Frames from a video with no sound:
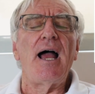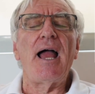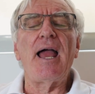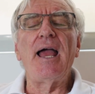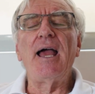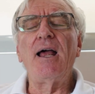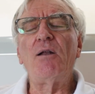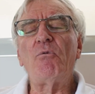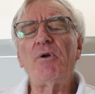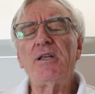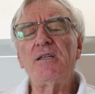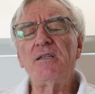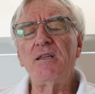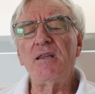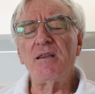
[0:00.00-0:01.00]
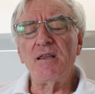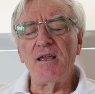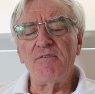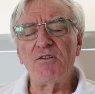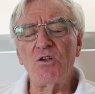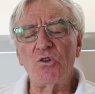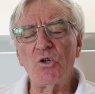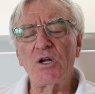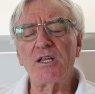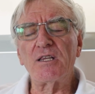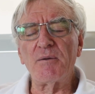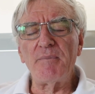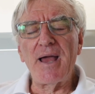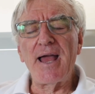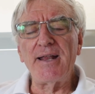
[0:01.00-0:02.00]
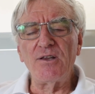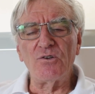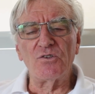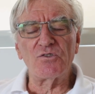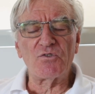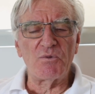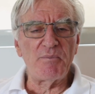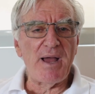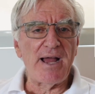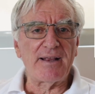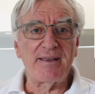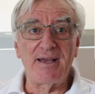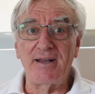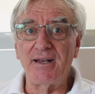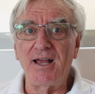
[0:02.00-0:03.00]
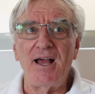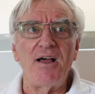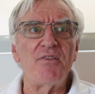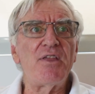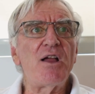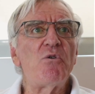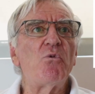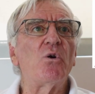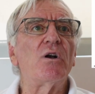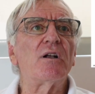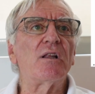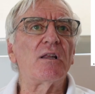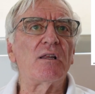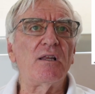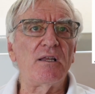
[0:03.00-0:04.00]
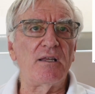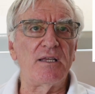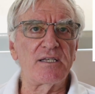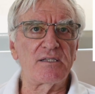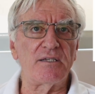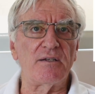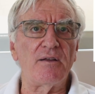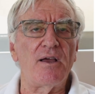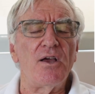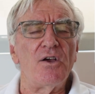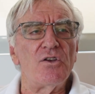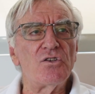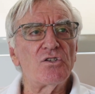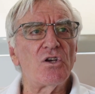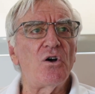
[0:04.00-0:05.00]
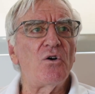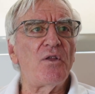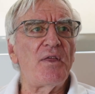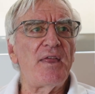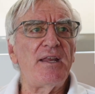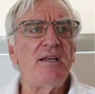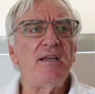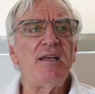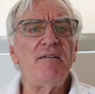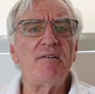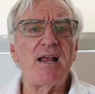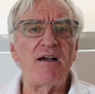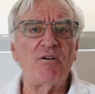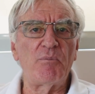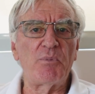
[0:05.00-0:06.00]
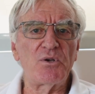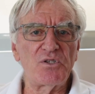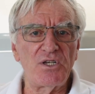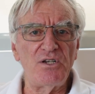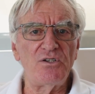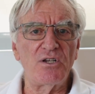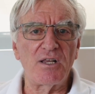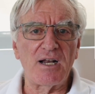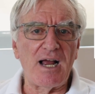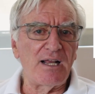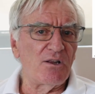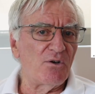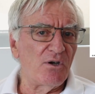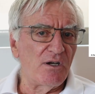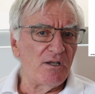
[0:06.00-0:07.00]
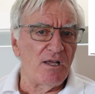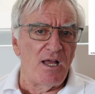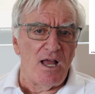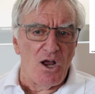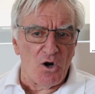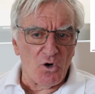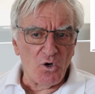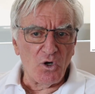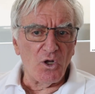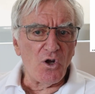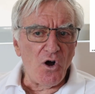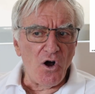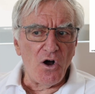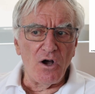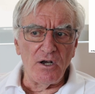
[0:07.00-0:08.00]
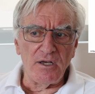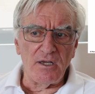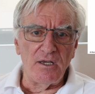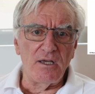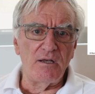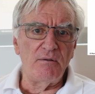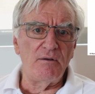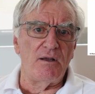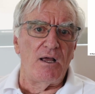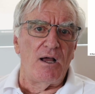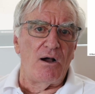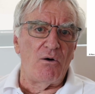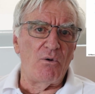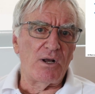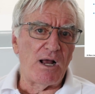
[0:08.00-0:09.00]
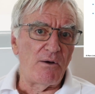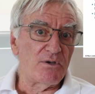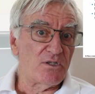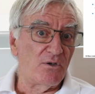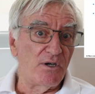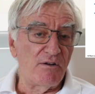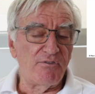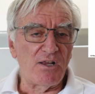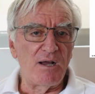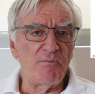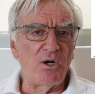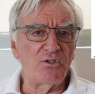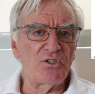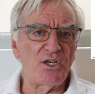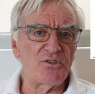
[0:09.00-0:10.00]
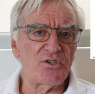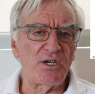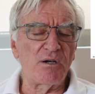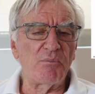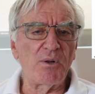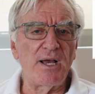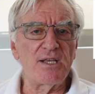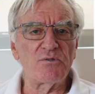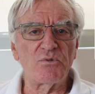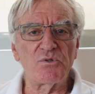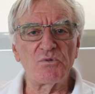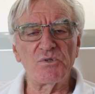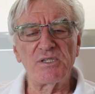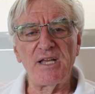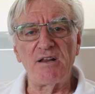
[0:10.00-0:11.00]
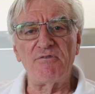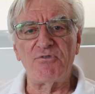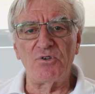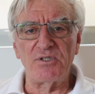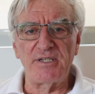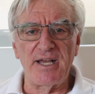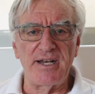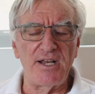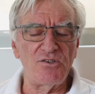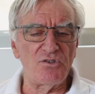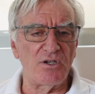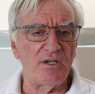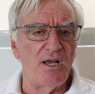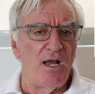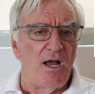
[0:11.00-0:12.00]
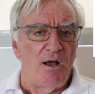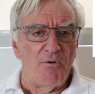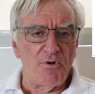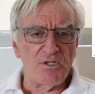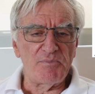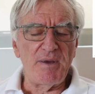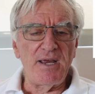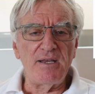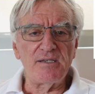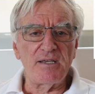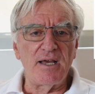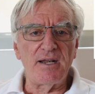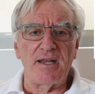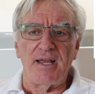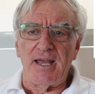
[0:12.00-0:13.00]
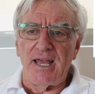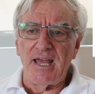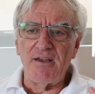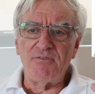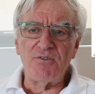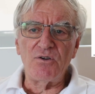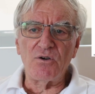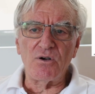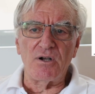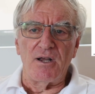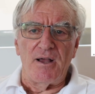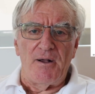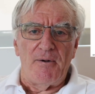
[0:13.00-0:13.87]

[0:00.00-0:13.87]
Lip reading: and if you look at the manuals from back then, they weren't listed. So they didn't even have a procedure that I learned early on when I was learning to fly multi-engine airplanes, which was dead foot, dead engine, which means that if you're